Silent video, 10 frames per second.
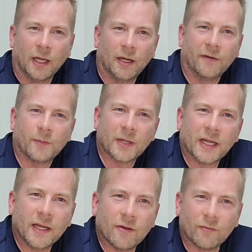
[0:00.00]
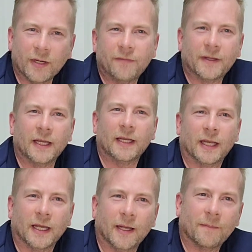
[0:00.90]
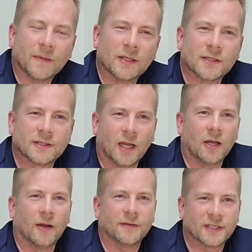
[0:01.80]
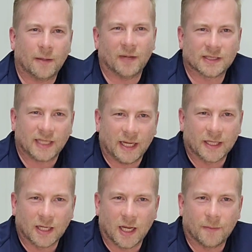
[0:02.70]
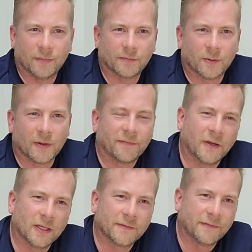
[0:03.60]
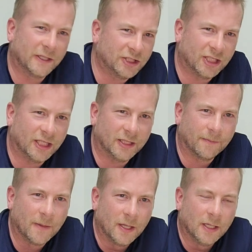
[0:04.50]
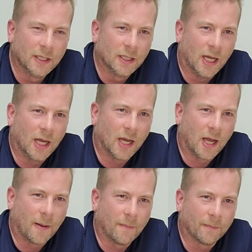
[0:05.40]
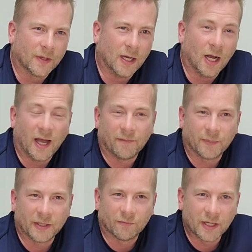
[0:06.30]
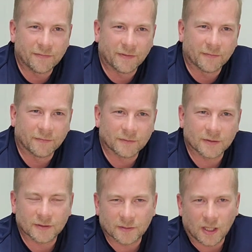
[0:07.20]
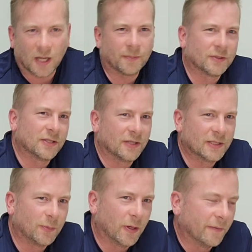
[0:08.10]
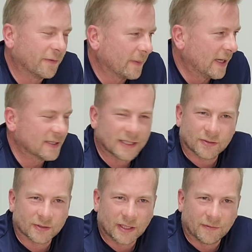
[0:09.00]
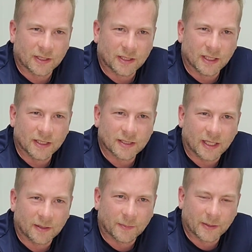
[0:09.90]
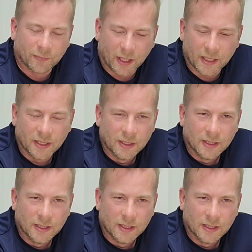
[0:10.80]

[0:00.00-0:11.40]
Hello everybody, Reef Geek here. So I've set my tank up, got my first fish in. I haven't been reefing up until this point for about 6 or 7 years, had a big break.